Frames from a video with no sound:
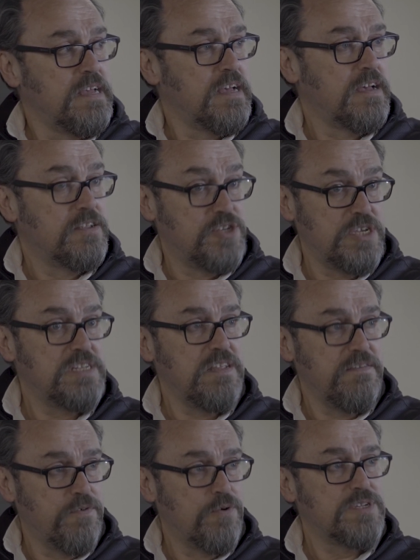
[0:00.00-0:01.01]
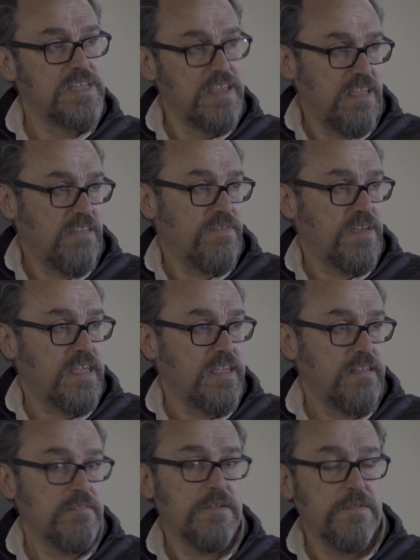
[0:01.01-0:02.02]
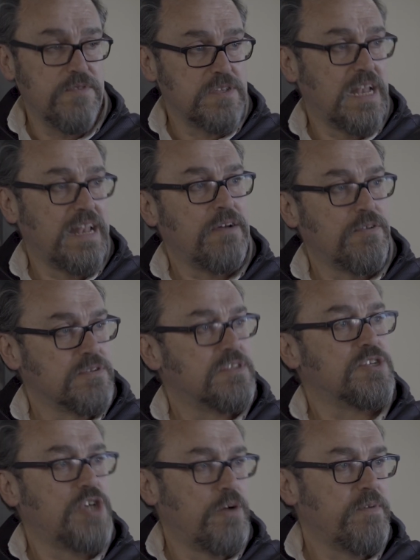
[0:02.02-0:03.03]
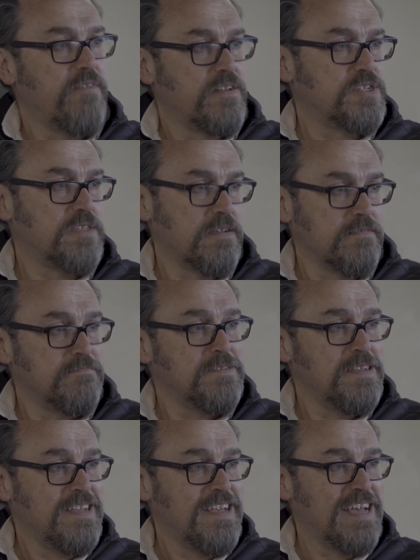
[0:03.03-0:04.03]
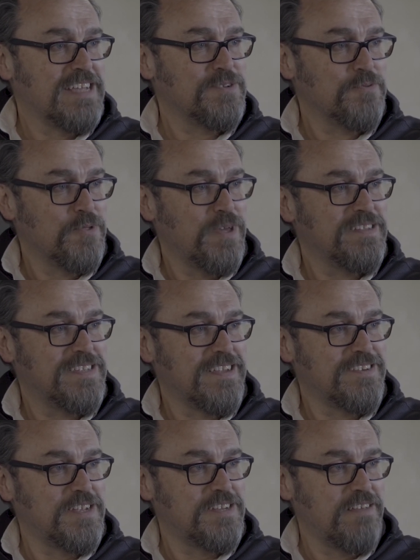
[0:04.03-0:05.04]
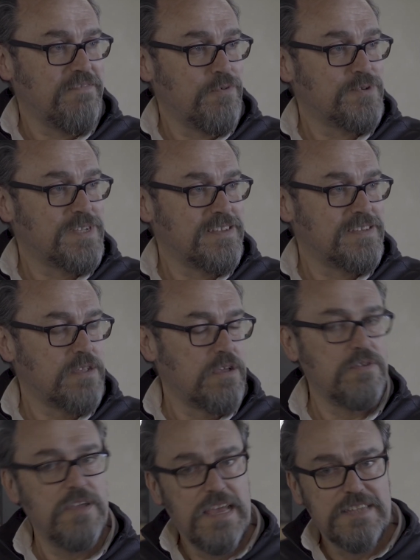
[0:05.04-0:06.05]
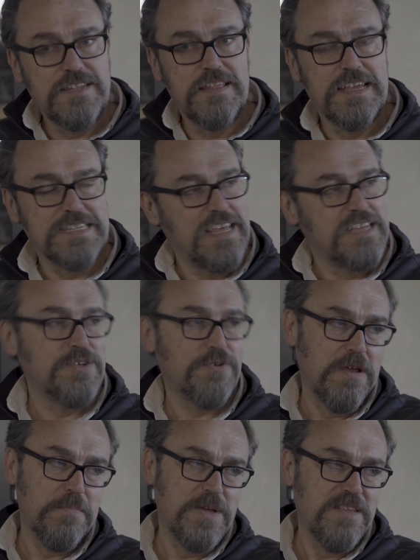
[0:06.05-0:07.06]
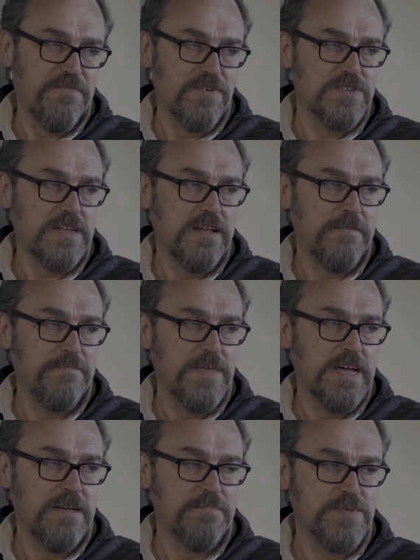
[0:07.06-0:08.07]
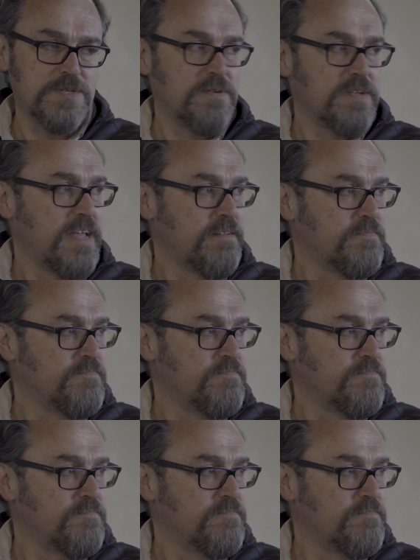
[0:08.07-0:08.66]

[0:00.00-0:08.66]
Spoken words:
GT40 EV that's allowed onto the Shelby register as an authentic GT40. So that's a great piece for us, So again,